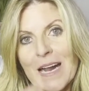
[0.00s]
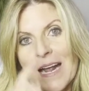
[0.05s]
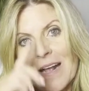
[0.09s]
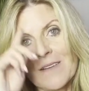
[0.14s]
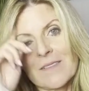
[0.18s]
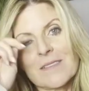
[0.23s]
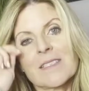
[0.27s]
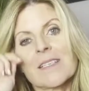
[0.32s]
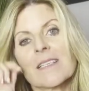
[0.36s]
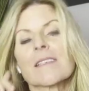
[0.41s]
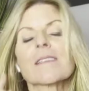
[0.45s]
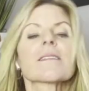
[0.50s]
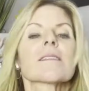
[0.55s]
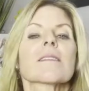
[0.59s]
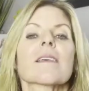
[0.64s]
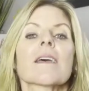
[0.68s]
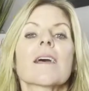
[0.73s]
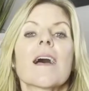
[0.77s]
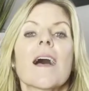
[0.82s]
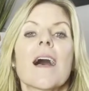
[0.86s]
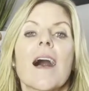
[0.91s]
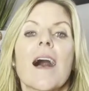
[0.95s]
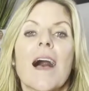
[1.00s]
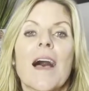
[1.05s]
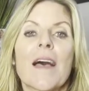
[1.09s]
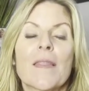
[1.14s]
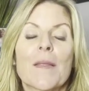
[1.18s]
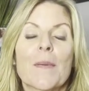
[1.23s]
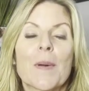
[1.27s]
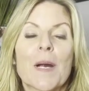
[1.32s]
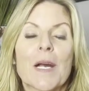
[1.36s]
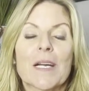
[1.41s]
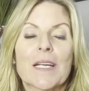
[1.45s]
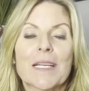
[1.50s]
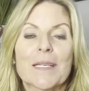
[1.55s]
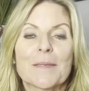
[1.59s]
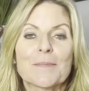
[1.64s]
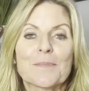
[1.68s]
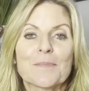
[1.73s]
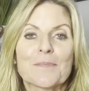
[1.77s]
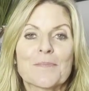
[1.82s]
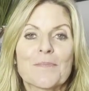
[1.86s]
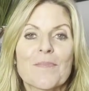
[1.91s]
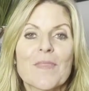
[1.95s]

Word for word: houses on the market.